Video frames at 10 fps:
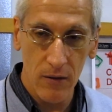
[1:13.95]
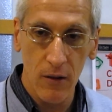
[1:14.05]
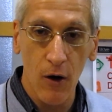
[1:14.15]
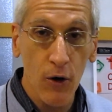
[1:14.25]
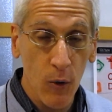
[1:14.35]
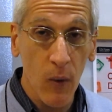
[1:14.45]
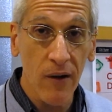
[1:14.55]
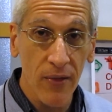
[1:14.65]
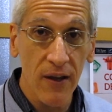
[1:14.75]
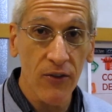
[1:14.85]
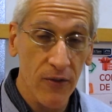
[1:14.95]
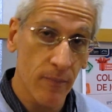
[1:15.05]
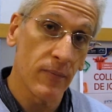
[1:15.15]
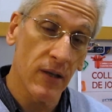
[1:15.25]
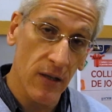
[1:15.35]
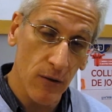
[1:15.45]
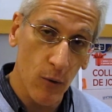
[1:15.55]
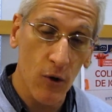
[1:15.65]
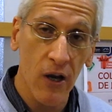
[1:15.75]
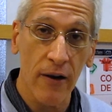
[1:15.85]
longer wavelengths, meaning
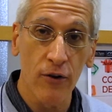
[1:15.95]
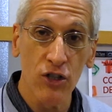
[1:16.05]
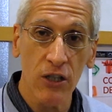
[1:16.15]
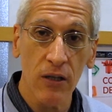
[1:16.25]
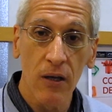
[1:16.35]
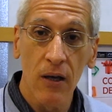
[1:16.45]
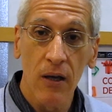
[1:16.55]
lower energy.